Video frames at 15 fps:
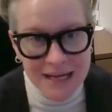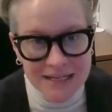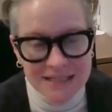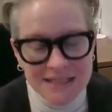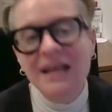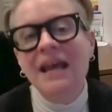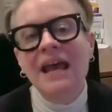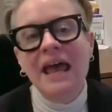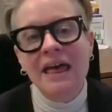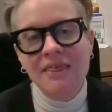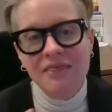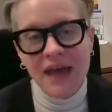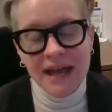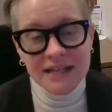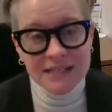but
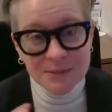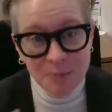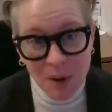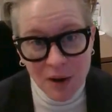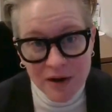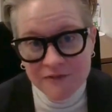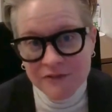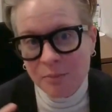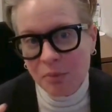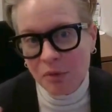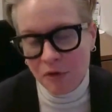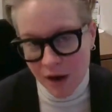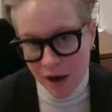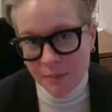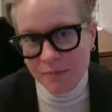that's part of the
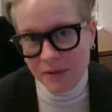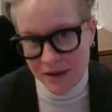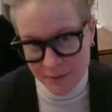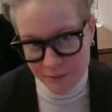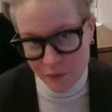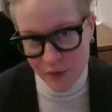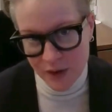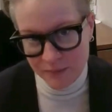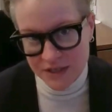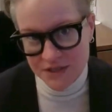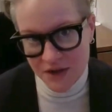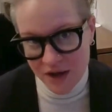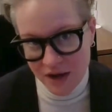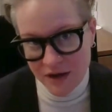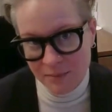problem when
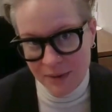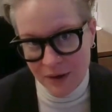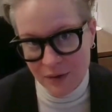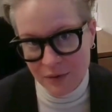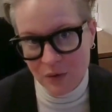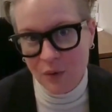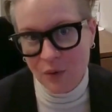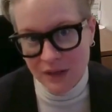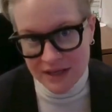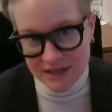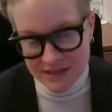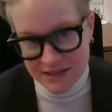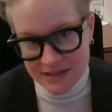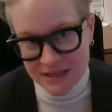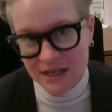we talk about
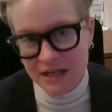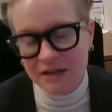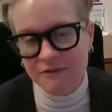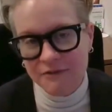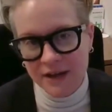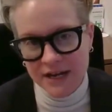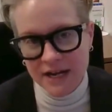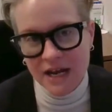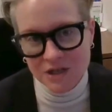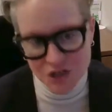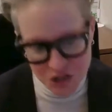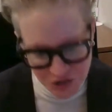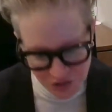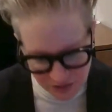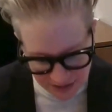holistic
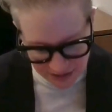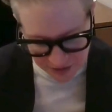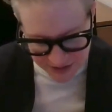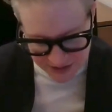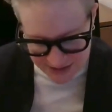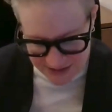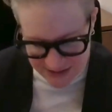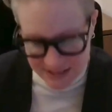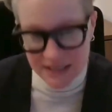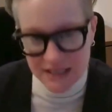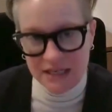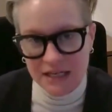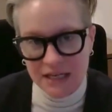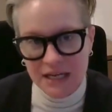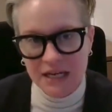financial
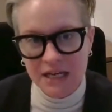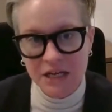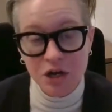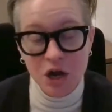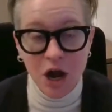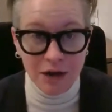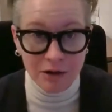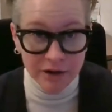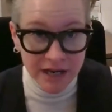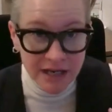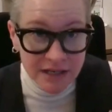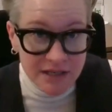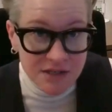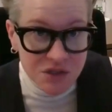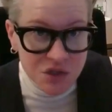literacy in our
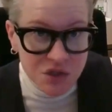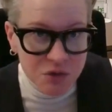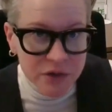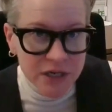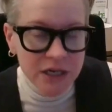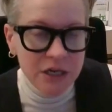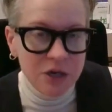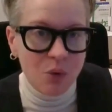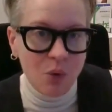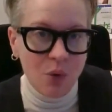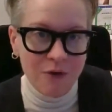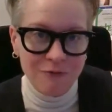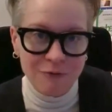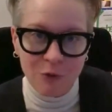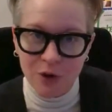industry
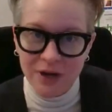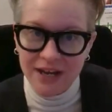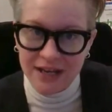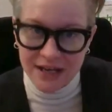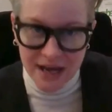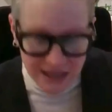or for